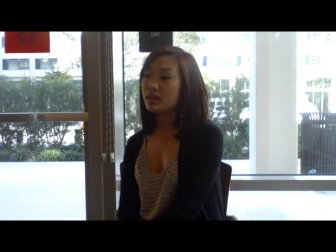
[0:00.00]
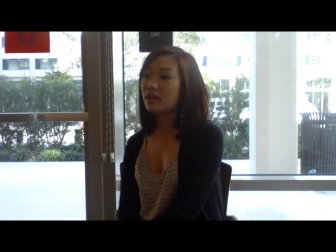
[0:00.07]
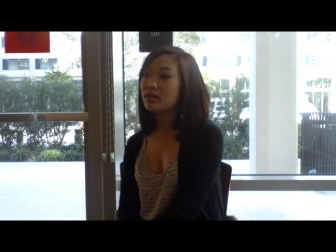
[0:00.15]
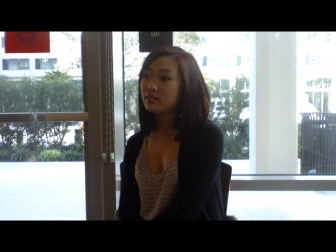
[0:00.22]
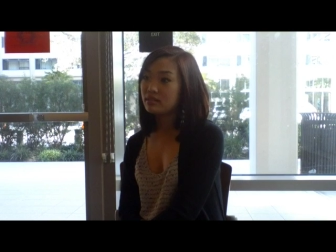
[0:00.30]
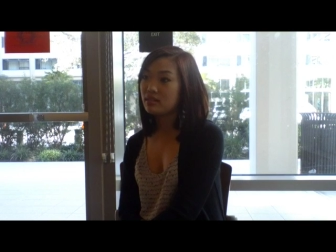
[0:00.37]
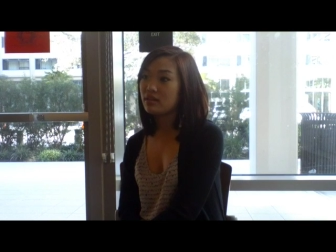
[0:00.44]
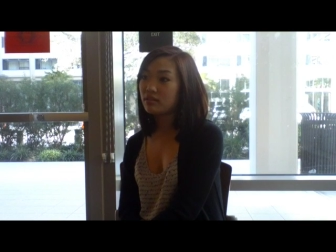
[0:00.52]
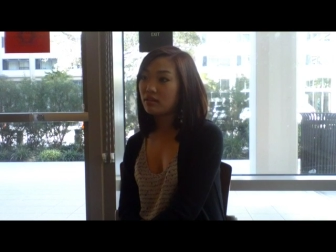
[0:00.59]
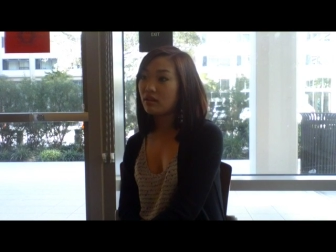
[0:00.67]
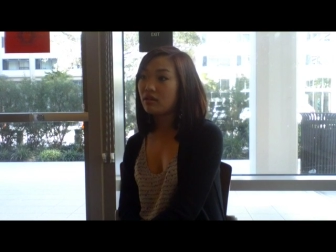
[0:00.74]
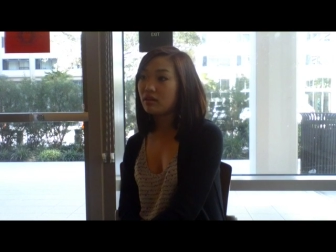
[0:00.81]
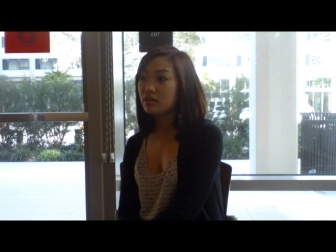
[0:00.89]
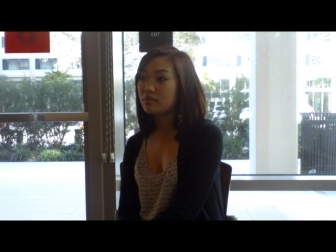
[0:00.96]
Yeah, they
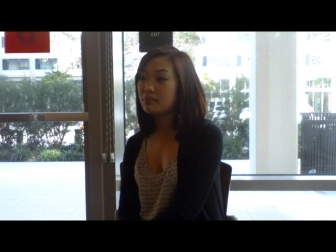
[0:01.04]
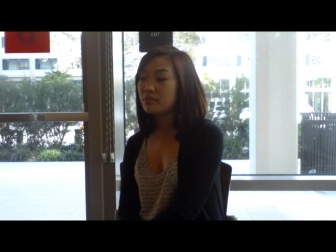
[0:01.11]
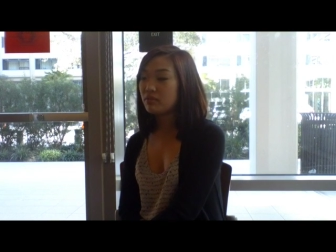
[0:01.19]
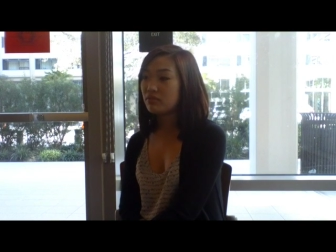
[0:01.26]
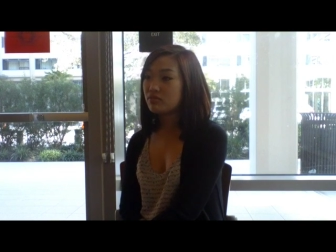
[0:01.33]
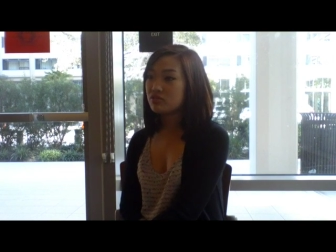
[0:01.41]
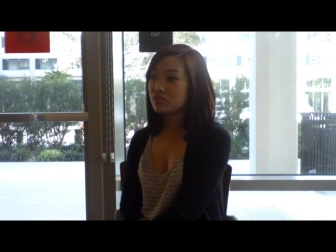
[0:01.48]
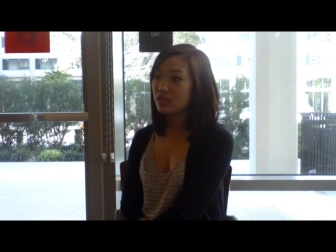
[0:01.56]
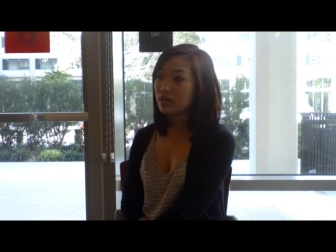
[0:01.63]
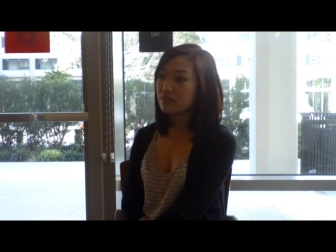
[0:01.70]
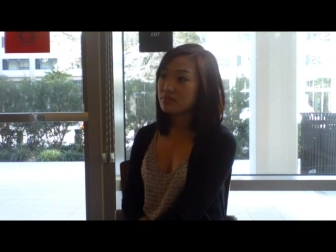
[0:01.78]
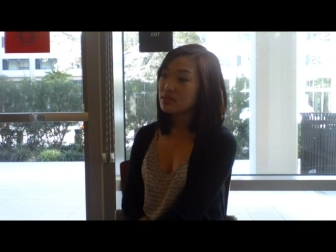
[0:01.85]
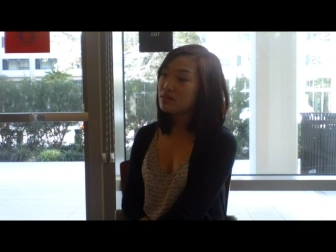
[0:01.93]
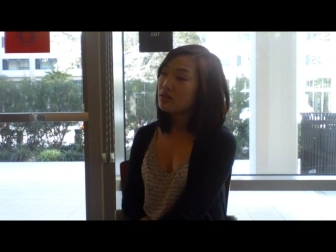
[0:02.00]
all ended up in the refugee
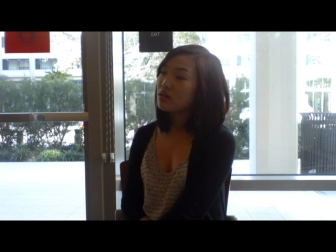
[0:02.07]
camps.